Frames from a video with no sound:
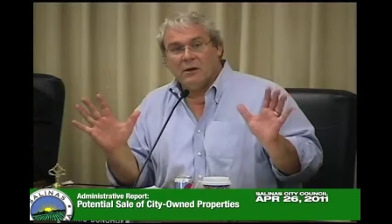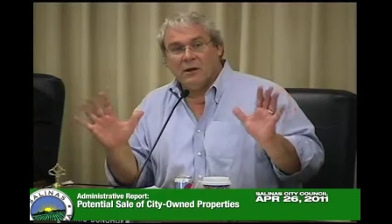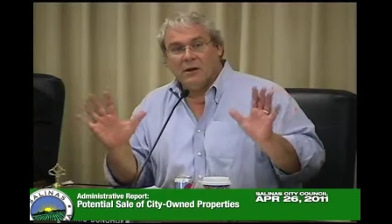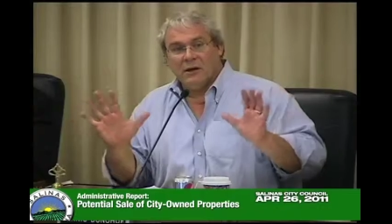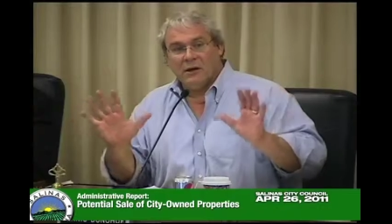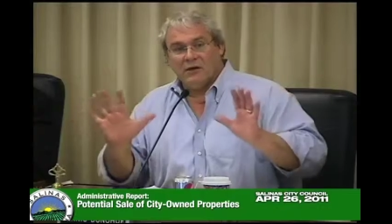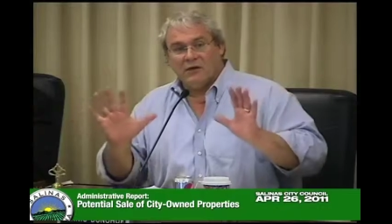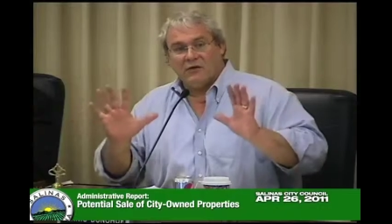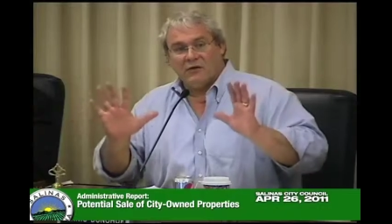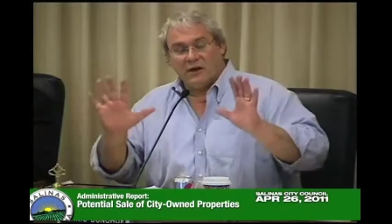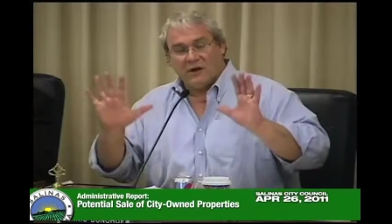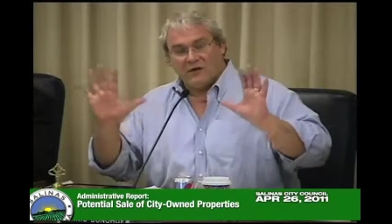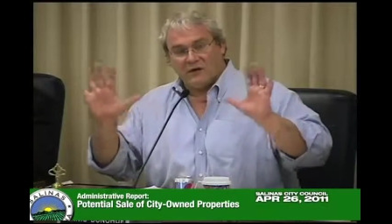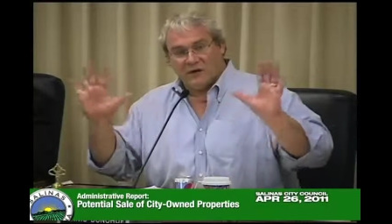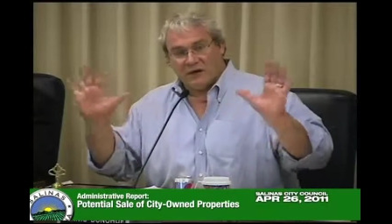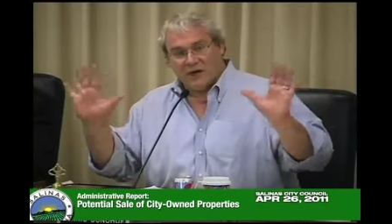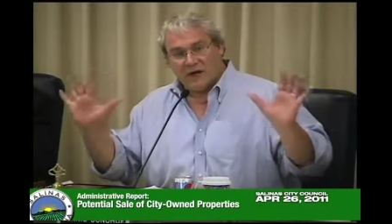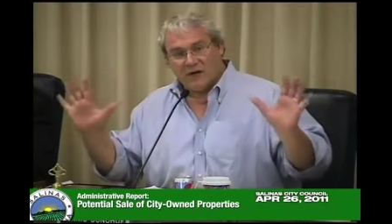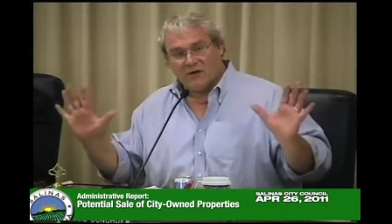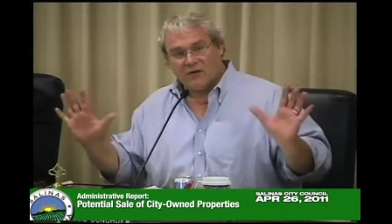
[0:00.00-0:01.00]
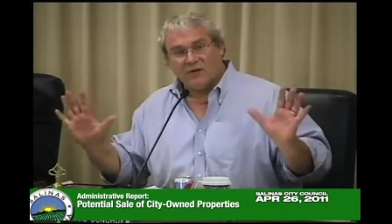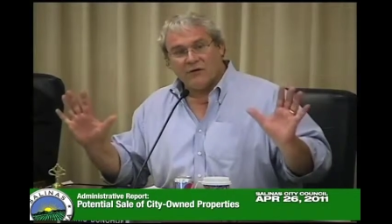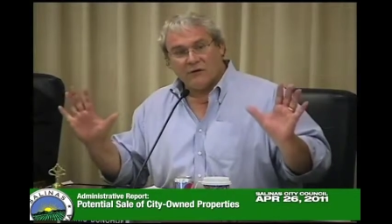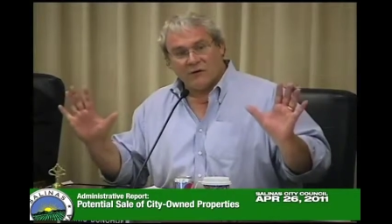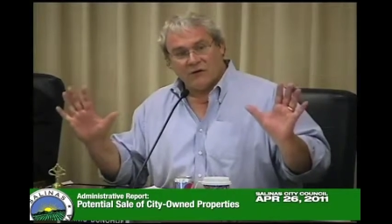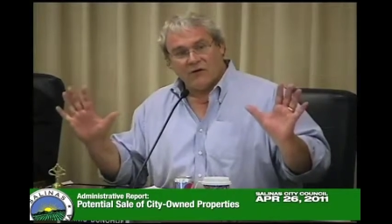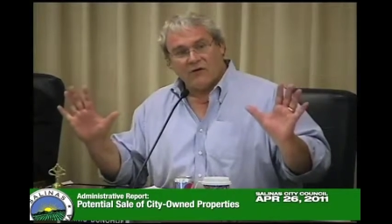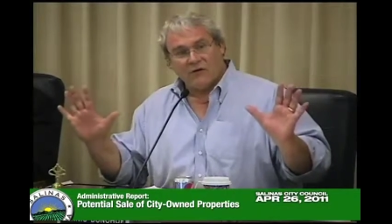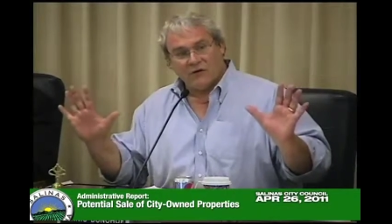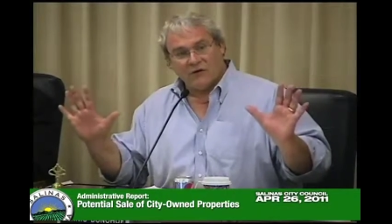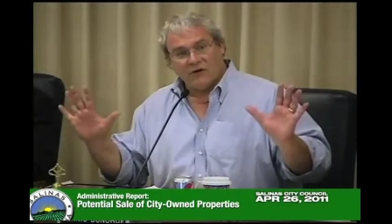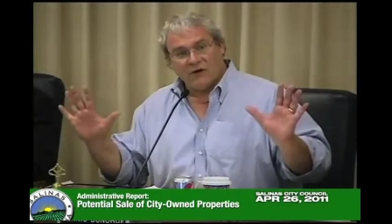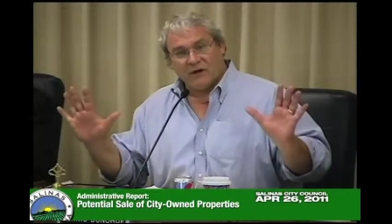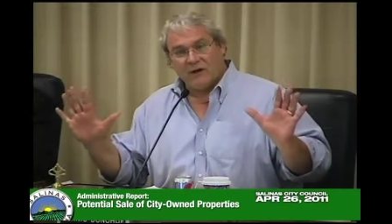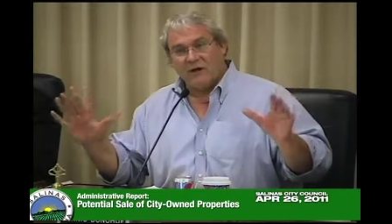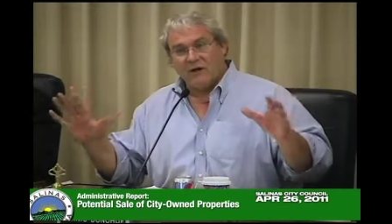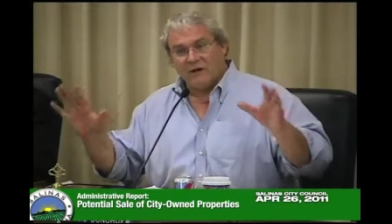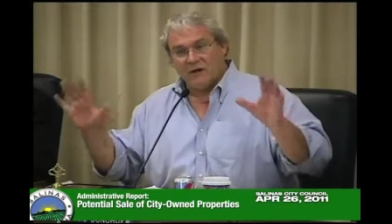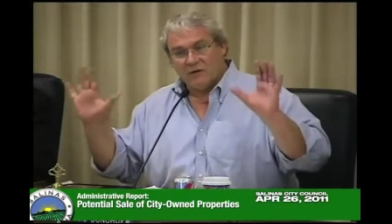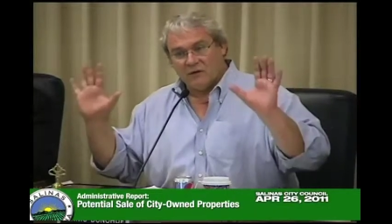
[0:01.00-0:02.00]
as as a council and as a
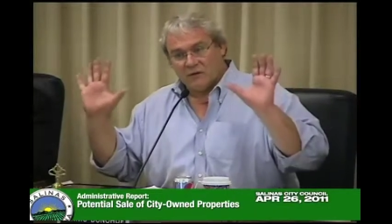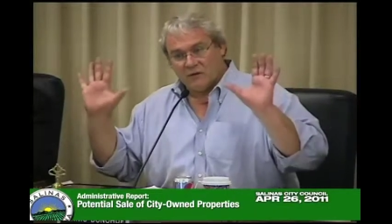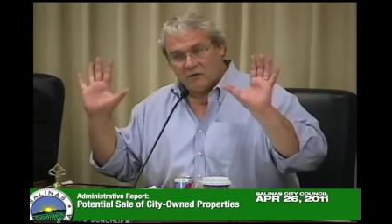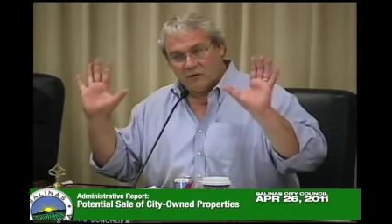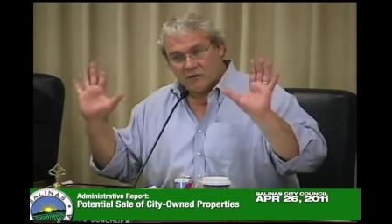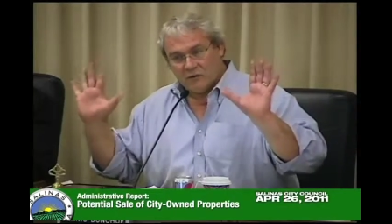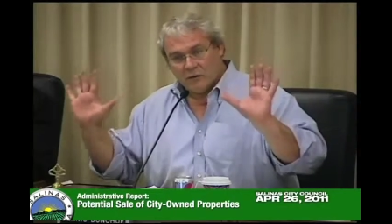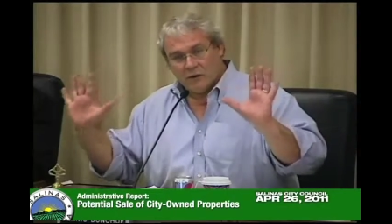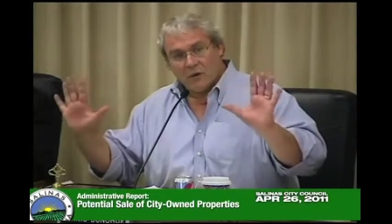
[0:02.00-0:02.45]
city is